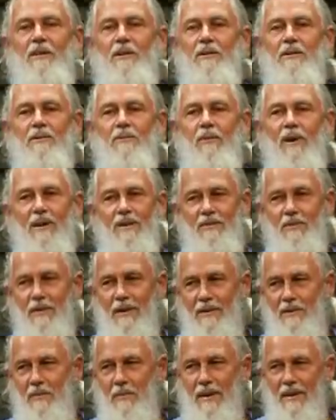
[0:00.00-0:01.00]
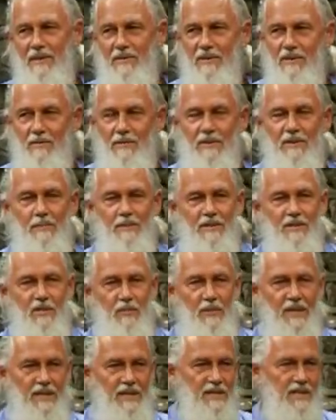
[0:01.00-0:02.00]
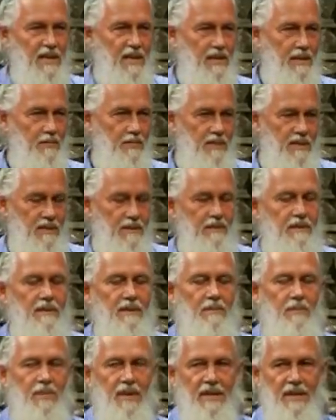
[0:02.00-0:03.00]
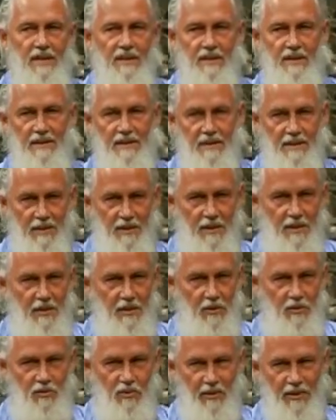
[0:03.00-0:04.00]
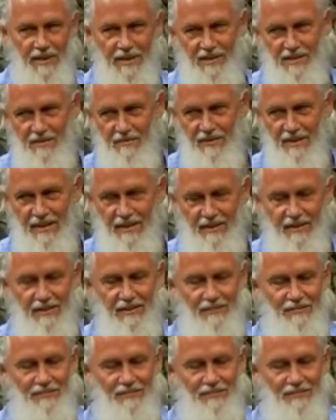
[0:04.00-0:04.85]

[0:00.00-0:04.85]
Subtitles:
who walked around the mountain with me so many times and made it a joyous event.